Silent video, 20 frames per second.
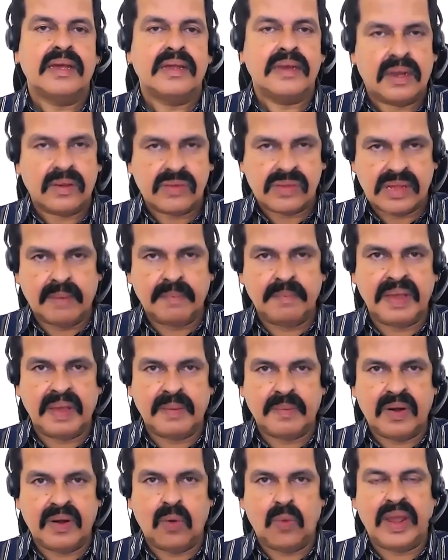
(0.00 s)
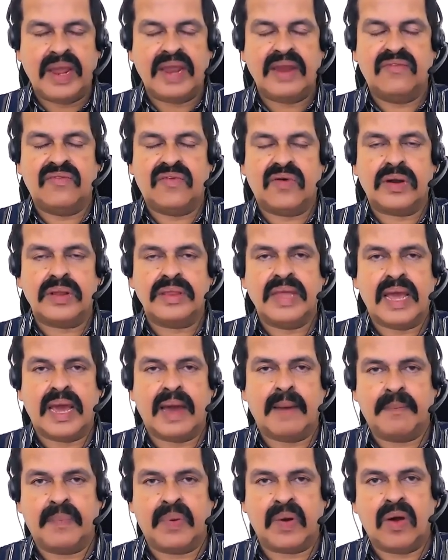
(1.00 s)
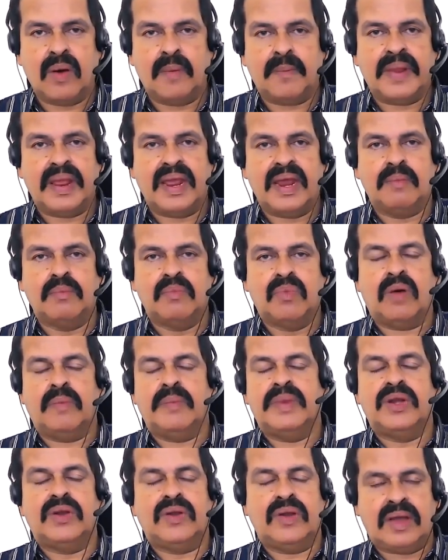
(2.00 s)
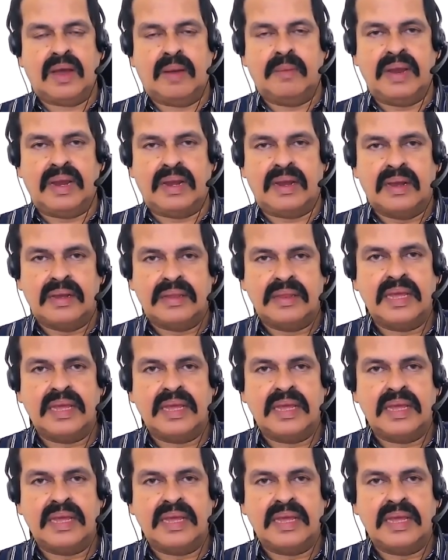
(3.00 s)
Now, some people wait for the appropriate moment to come in.